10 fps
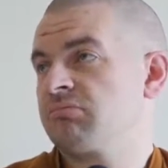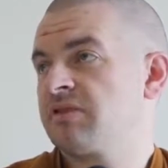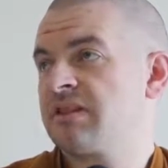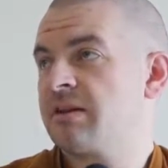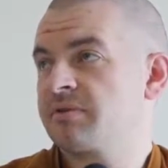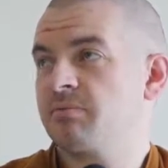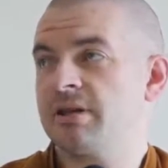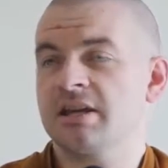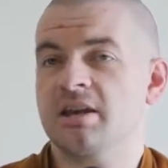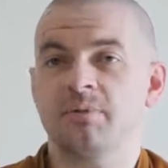seems to
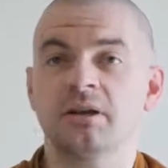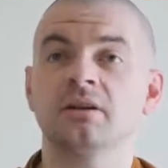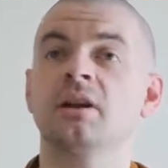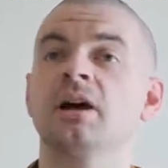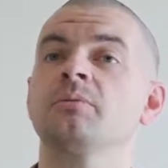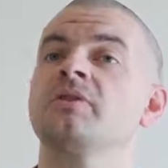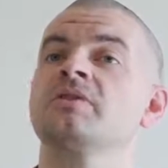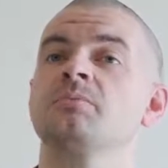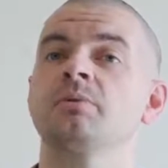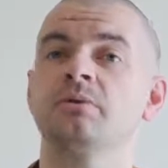be keeping in line with the
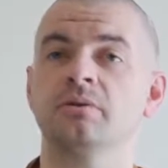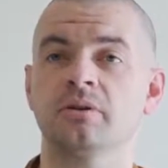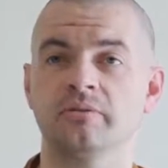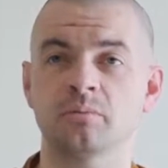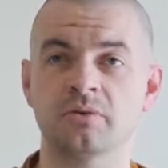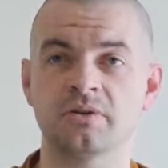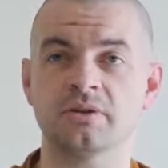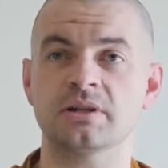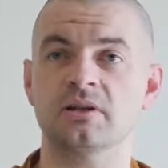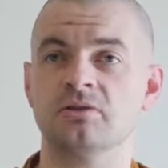spirit of the Buddha's
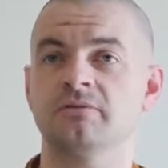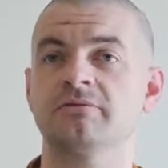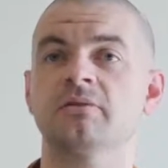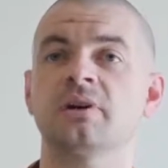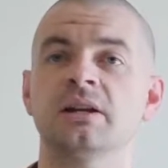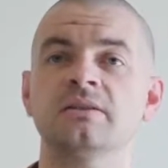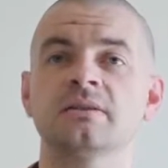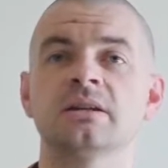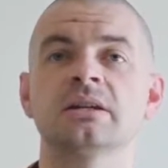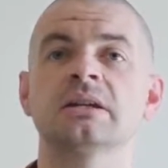intention for the rains.
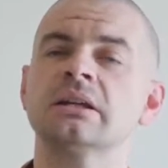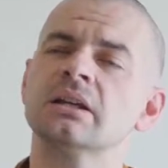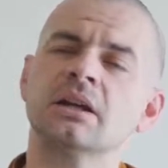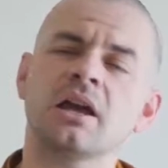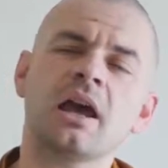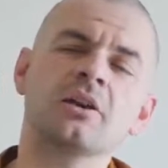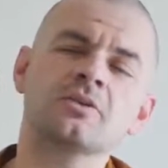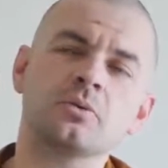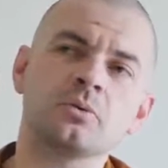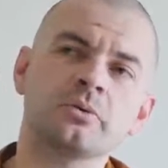And
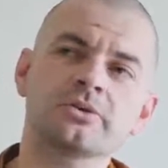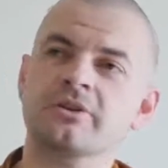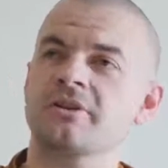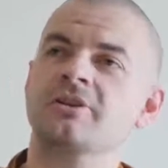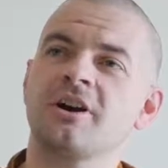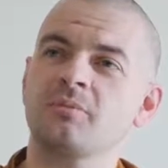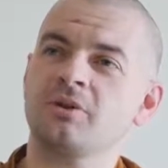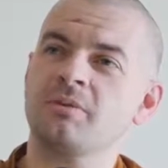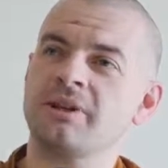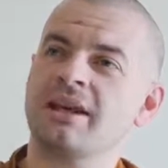it's also the time
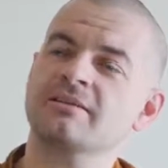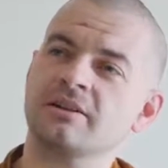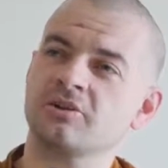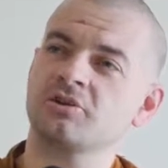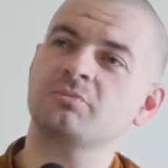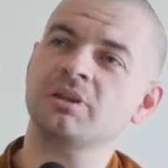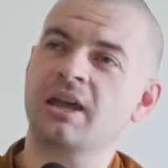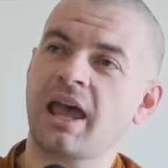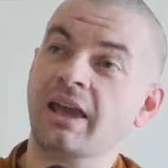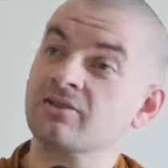when the monastics should
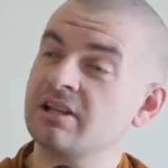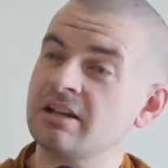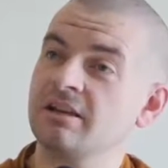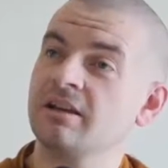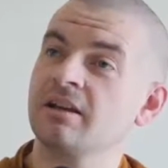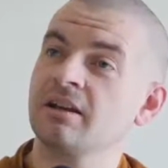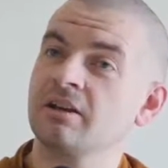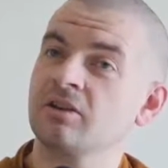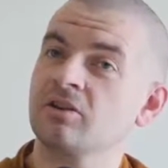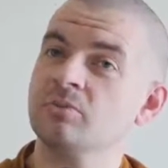be actually
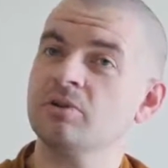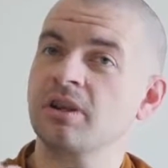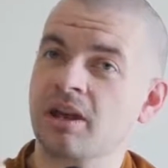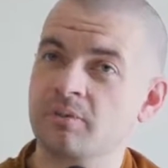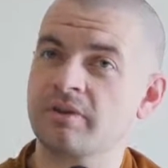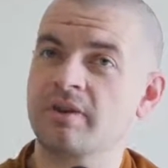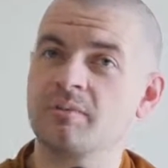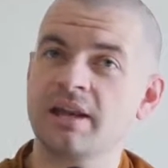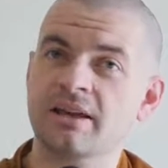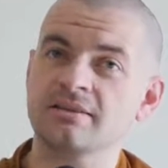communicating with other
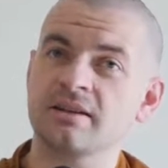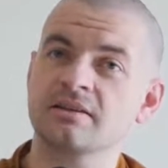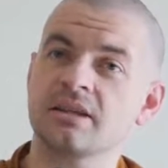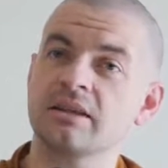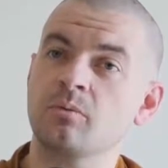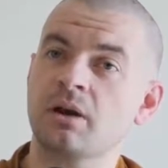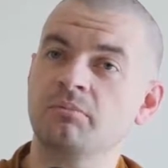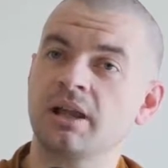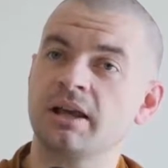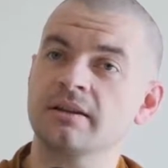monastics in the one
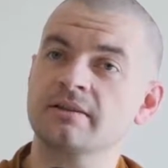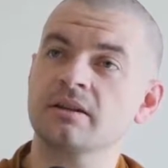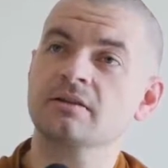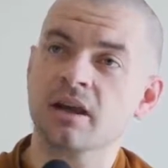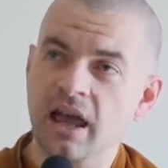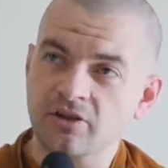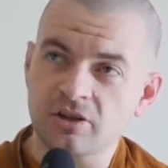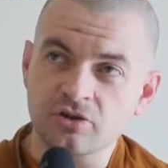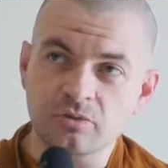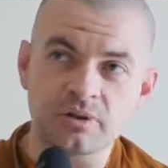place. It
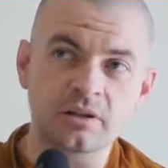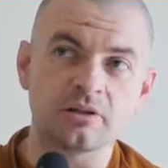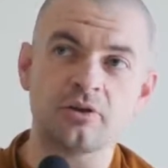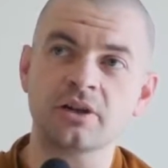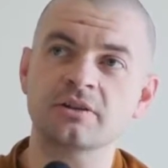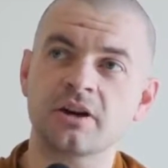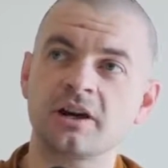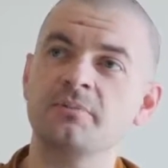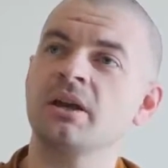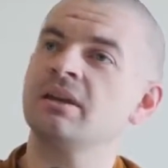actually should be the learning
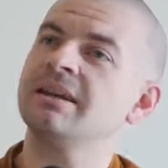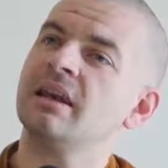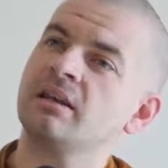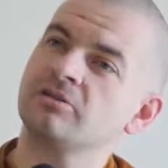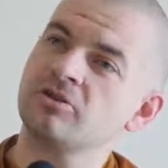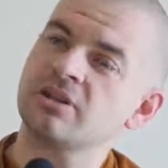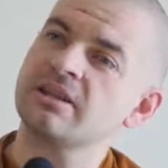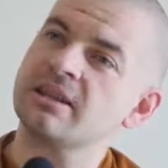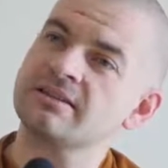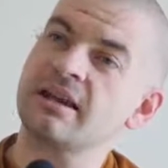time. Usually
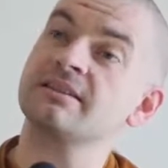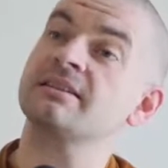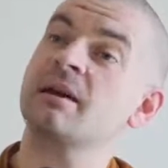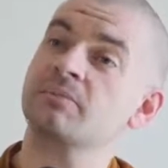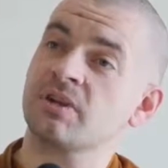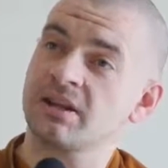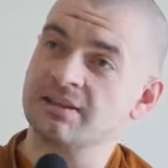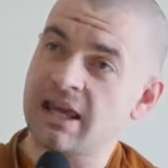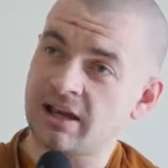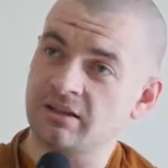these days it's upside
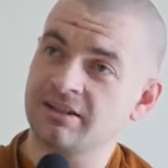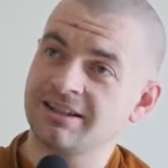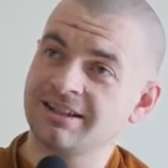down.